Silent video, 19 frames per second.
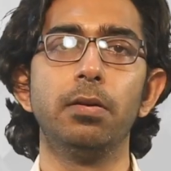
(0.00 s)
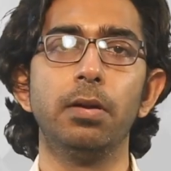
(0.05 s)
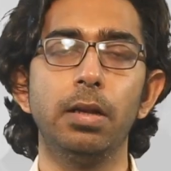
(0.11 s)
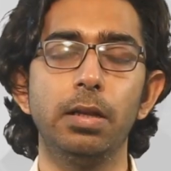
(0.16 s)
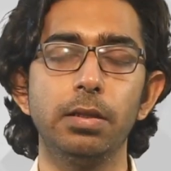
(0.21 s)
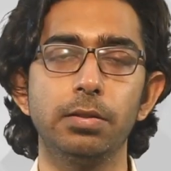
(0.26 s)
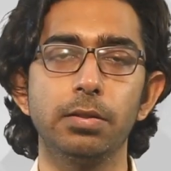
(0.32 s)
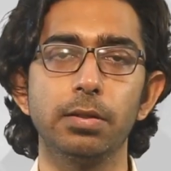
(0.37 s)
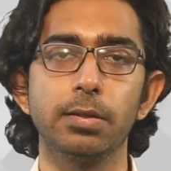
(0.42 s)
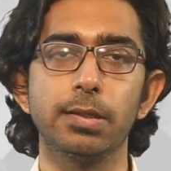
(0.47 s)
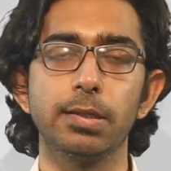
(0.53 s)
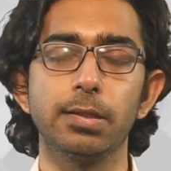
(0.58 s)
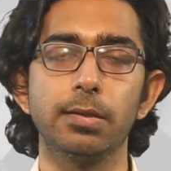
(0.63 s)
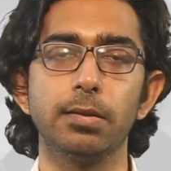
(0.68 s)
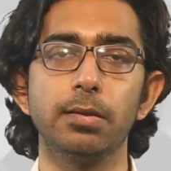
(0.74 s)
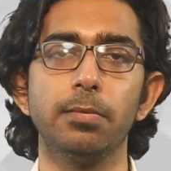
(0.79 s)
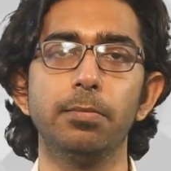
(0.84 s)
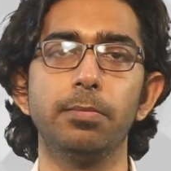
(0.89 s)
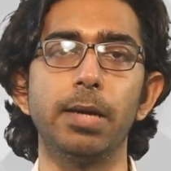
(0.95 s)

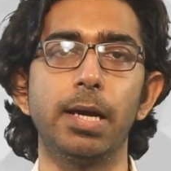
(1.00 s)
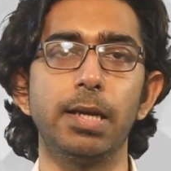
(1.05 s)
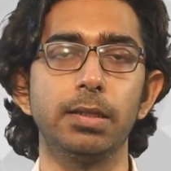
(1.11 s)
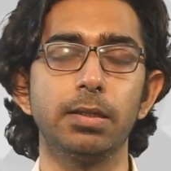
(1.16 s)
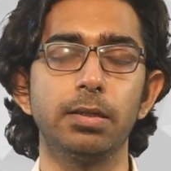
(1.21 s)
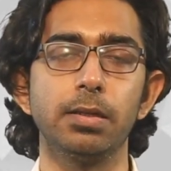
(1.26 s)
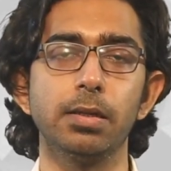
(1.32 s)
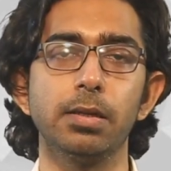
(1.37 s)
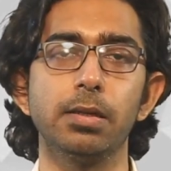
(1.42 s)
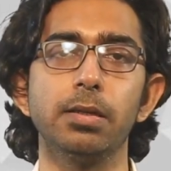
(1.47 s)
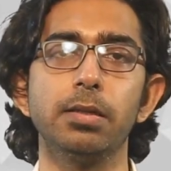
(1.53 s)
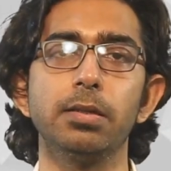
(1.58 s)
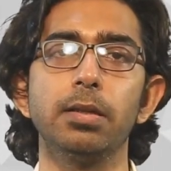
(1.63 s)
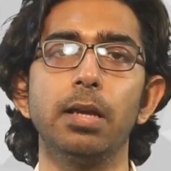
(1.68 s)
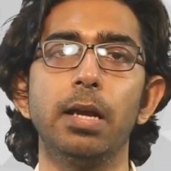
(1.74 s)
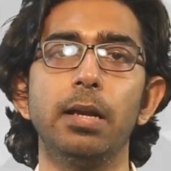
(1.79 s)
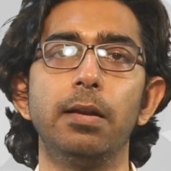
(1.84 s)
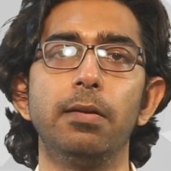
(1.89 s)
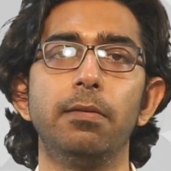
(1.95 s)
religious
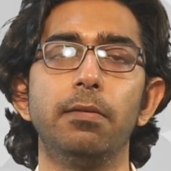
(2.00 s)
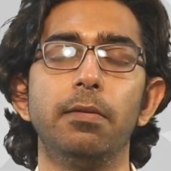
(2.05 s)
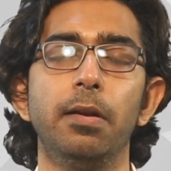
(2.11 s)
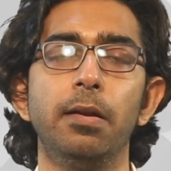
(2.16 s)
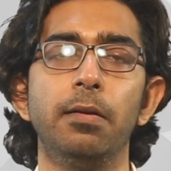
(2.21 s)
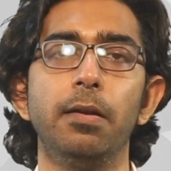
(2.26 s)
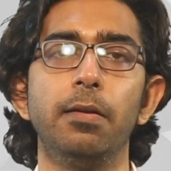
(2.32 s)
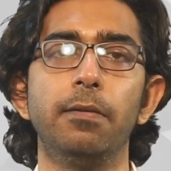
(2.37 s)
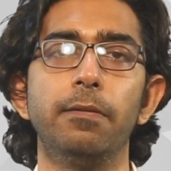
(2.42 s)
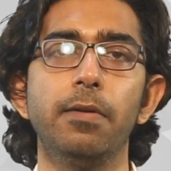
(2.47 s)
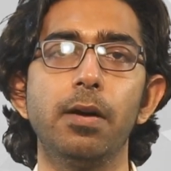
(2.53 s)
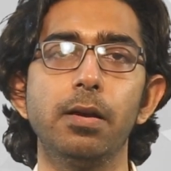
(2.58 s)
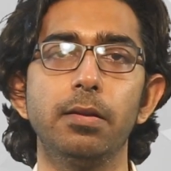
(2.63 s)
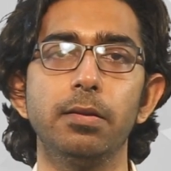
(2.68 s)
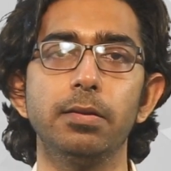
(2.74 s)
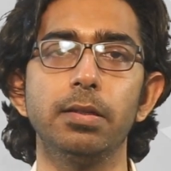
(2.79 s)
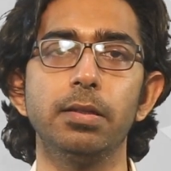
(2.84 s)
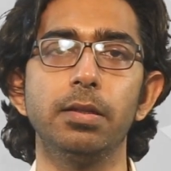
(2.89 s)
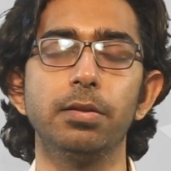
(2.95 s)
pastors and
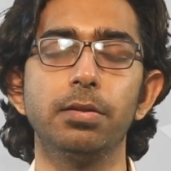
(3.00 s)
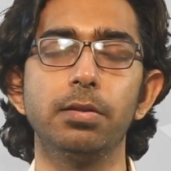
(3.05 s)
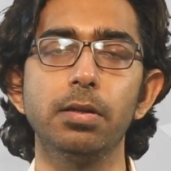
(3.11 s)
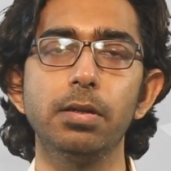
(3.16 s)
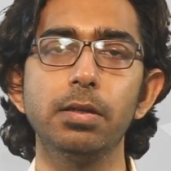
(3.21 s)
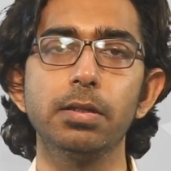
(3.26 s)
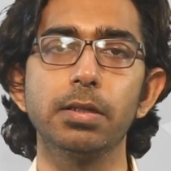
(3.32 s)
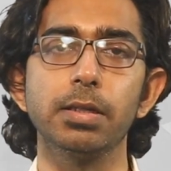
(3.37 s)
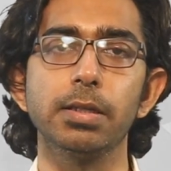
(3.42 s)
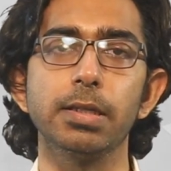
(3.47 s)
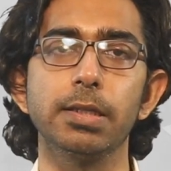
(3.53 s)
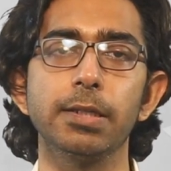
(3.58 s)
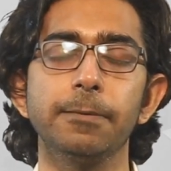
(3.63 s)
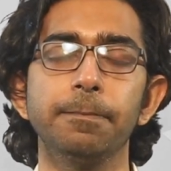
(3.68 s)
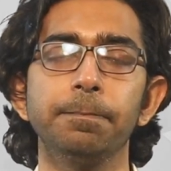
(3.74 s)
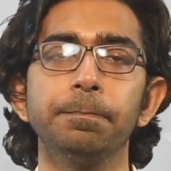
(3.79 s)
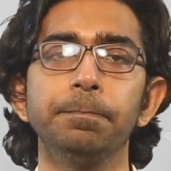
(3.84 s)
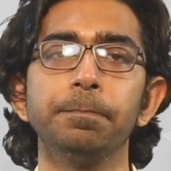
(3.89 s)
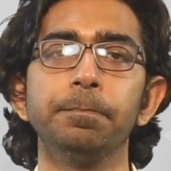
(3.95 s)
fathers in the churches,